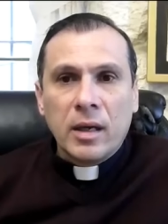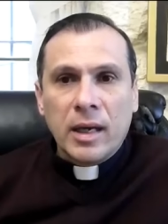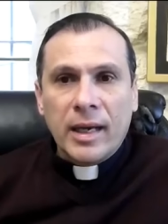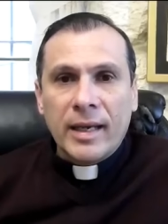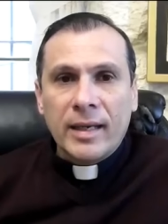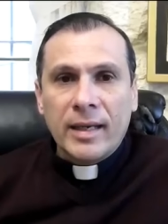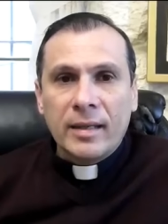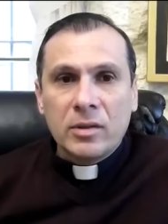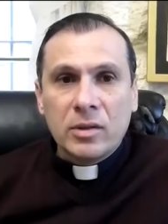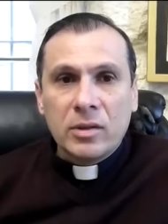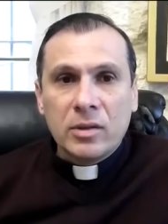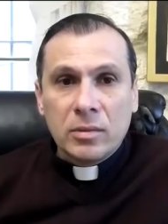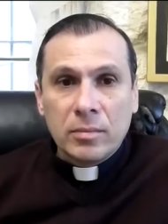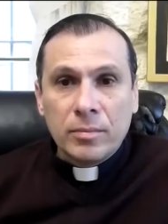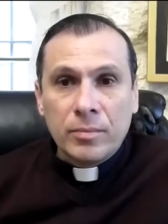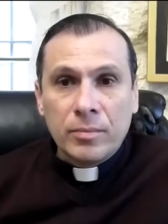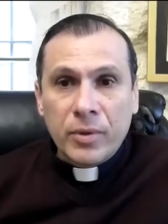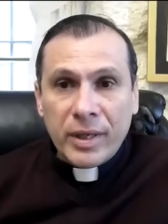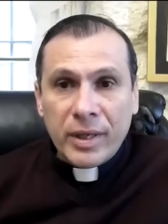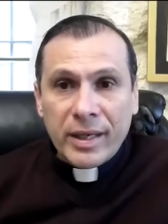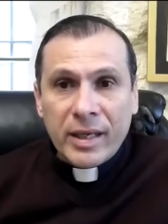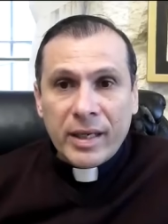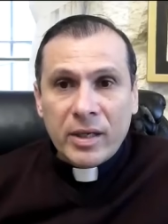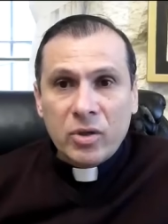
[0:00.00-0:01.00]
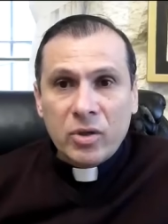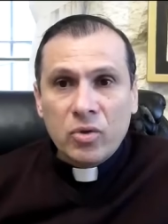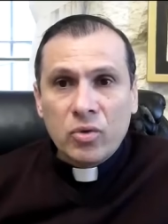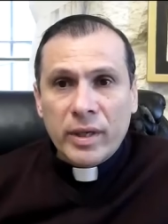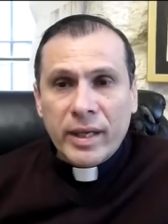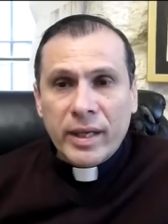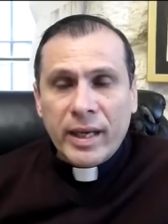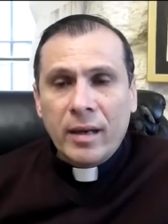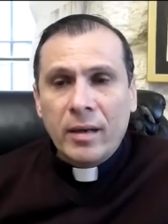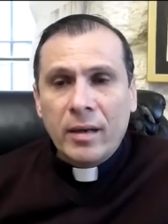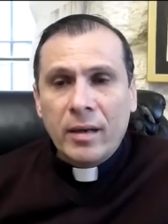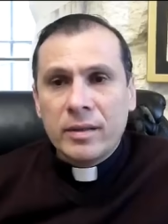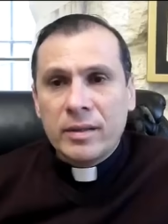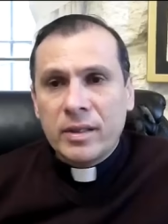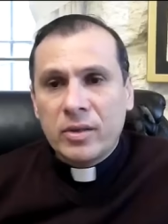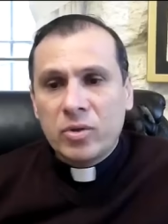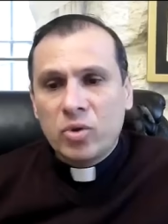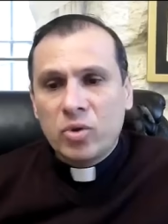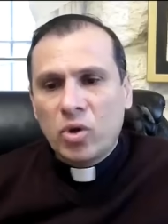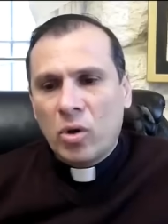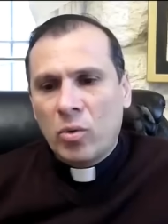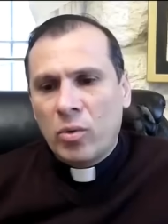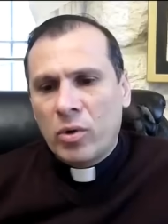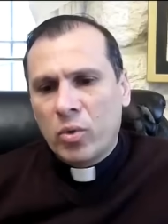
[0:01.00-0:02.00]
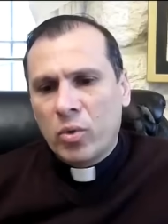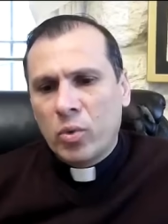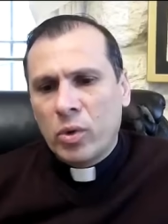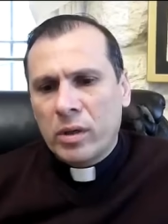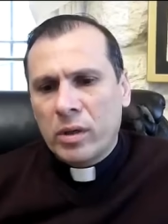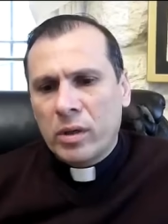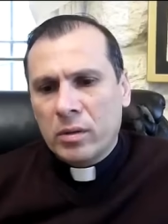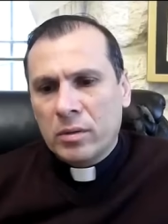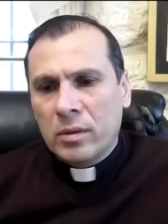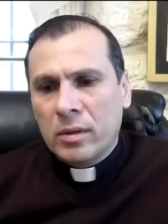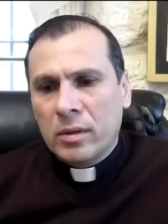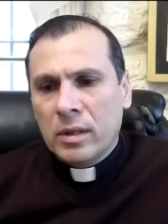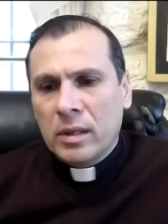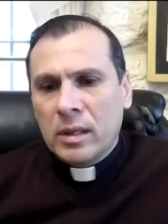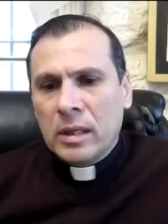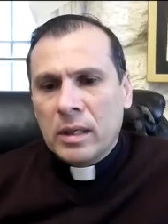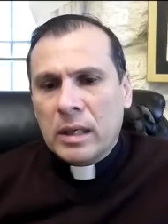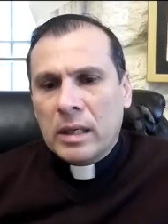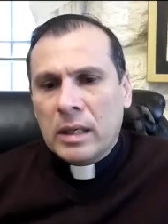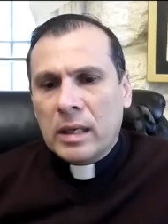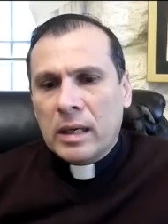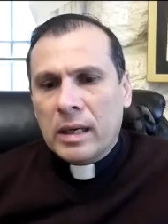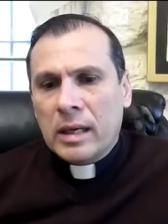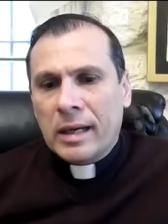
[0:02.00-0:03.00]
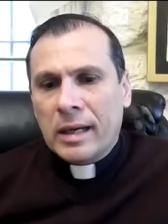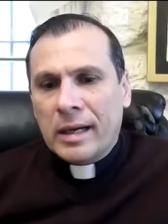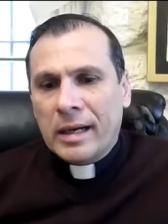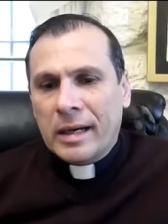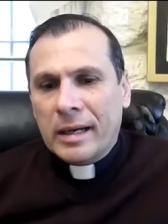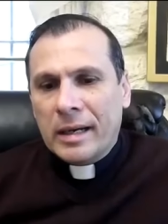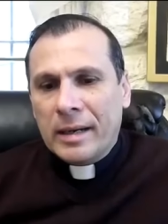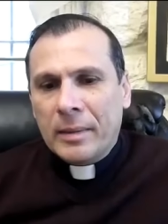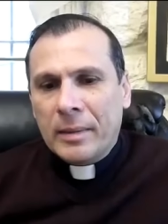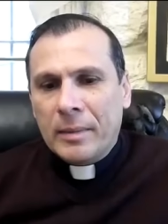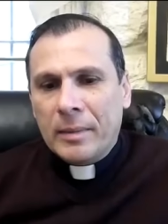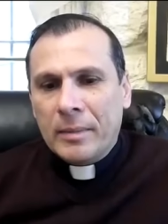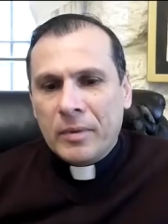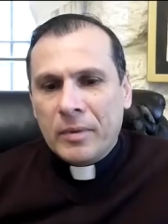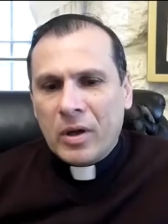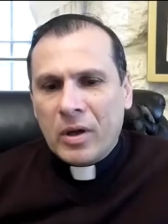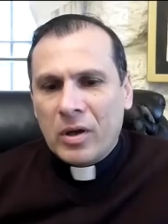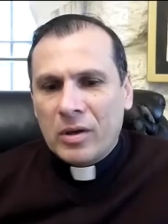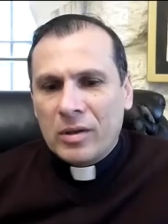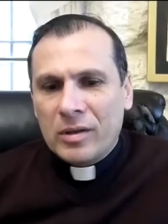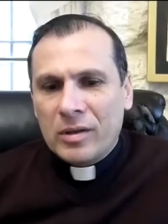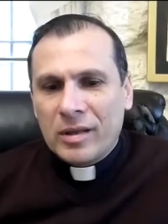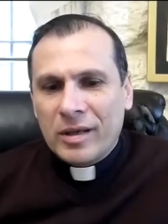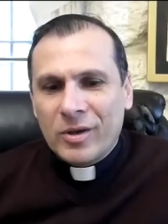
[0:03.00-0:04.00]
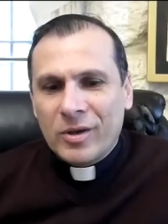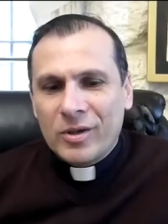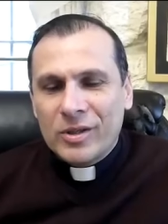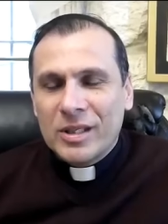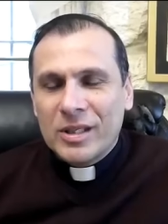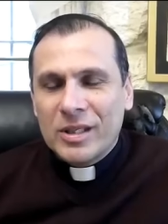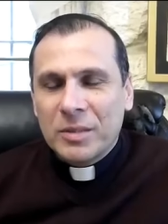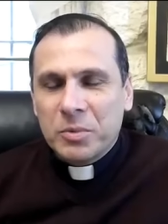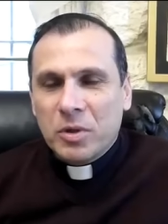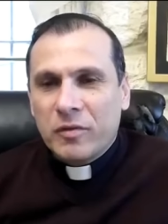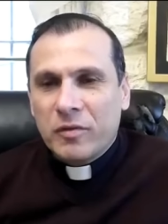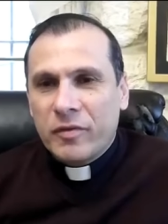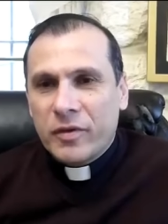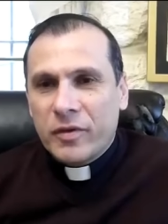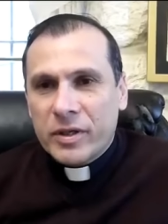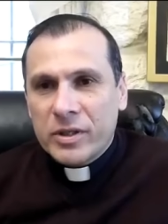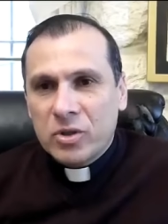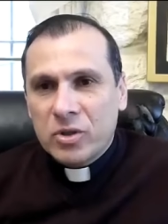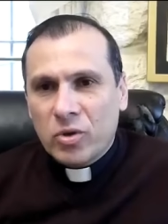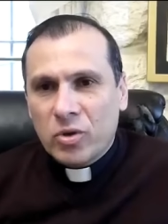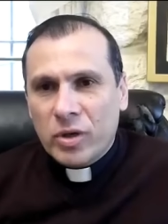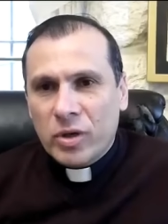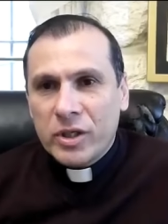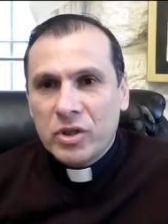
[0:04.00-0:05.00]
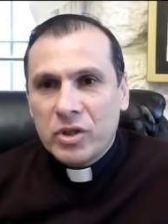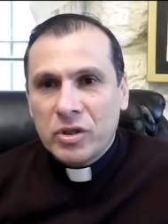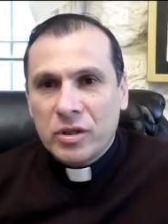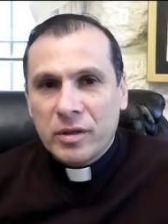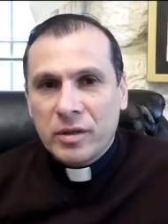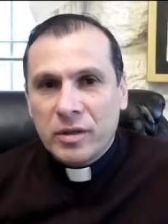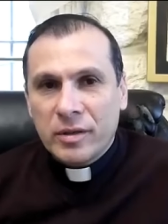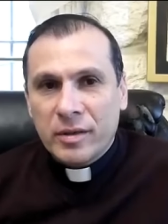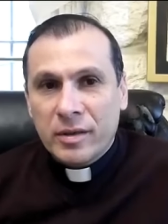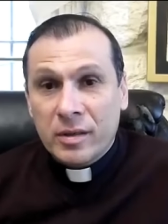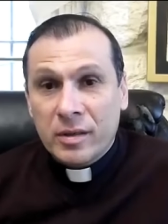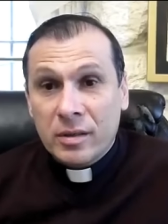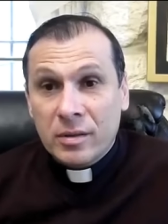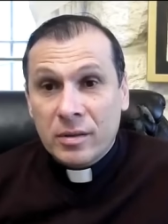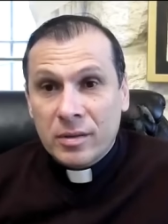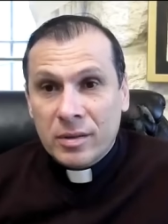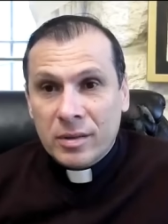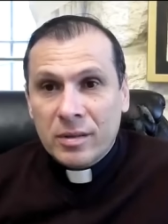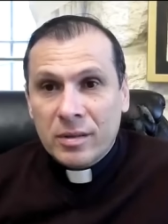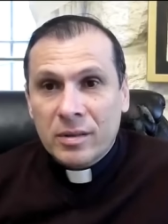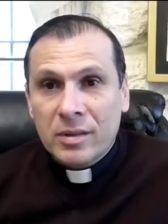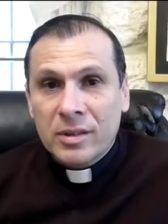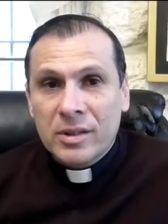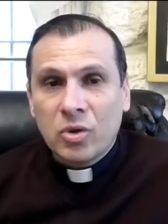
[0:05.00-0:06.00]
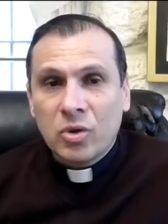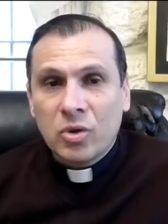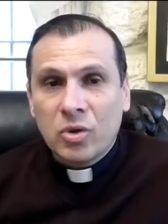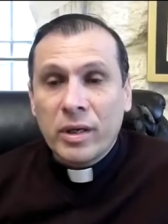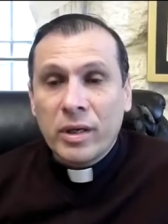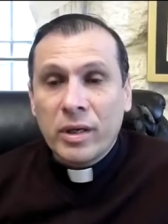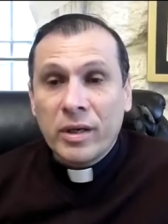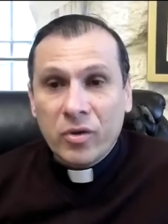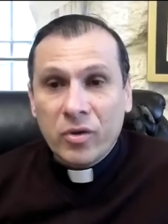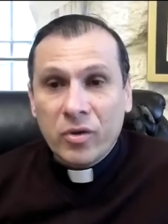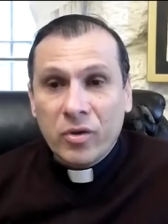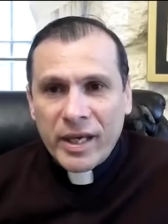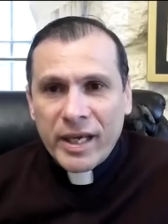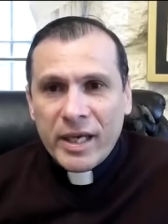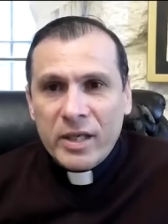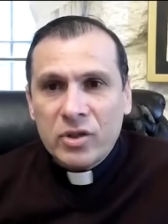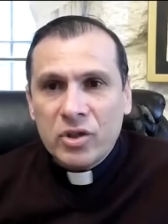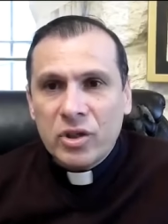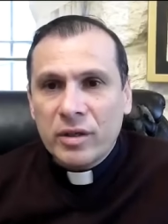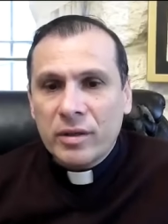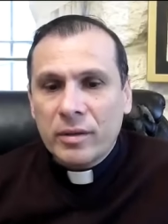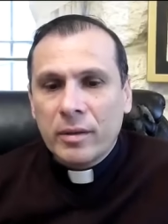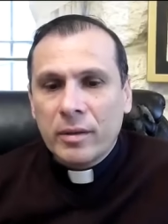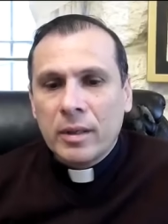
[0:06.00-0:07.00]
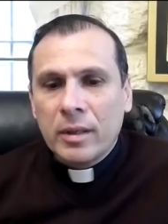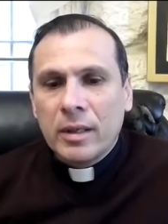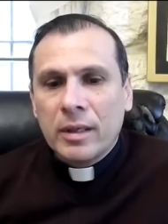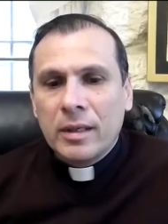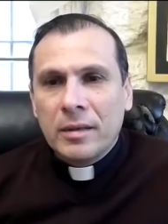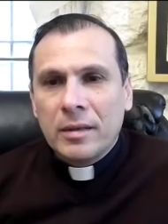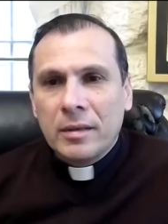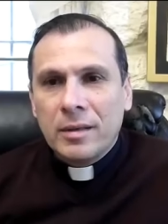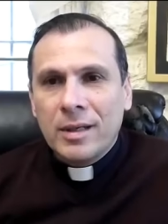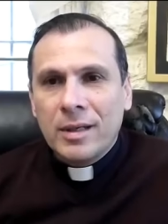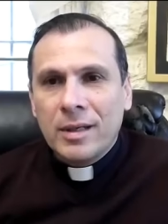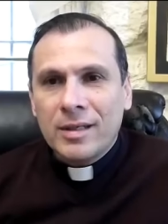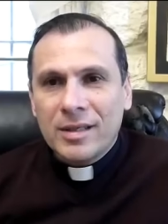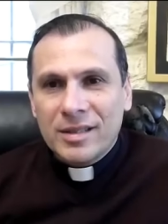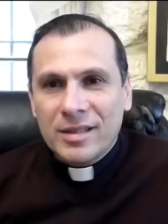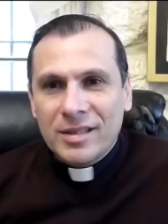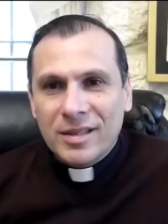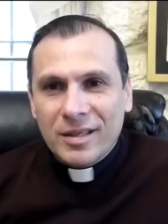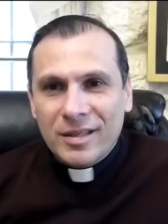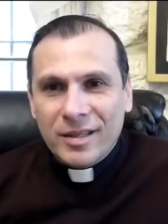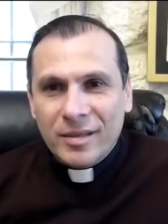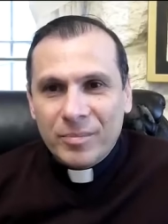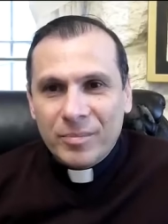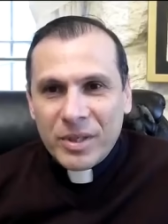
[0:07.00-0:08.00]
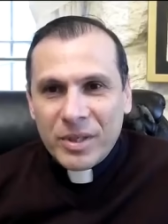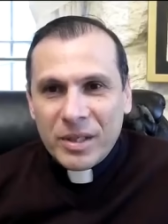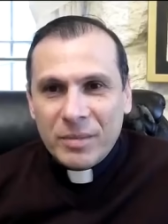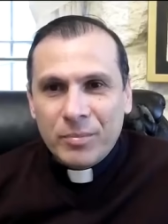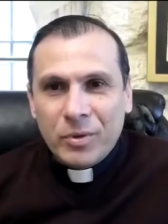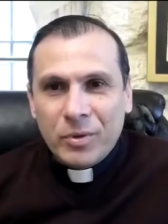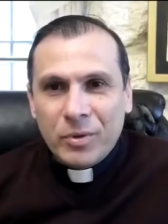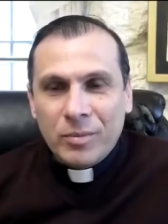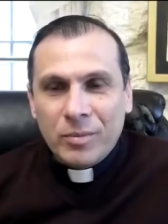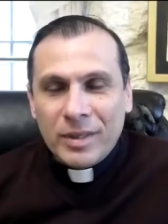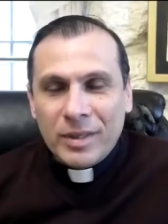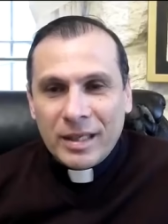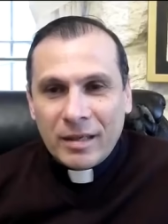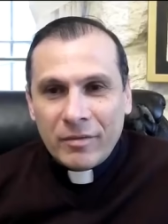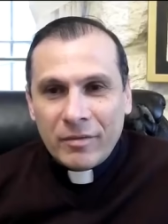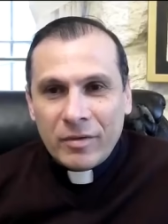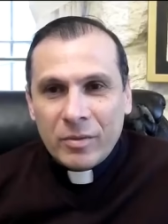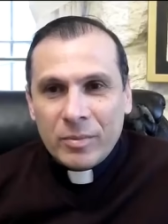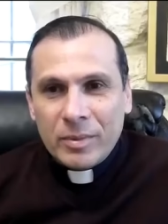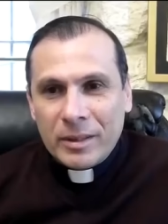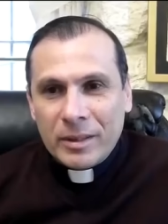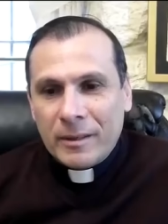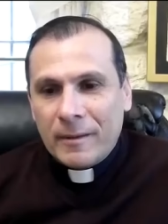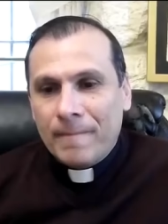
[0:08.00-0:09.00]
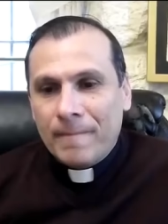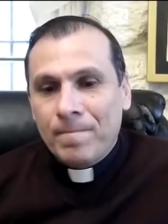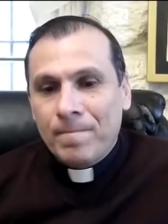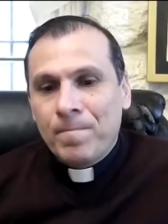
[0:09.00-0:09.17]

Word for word: and bring a new reality to our world uh, the, the concept of restoration, restoring creation, not a certain people, but everybody,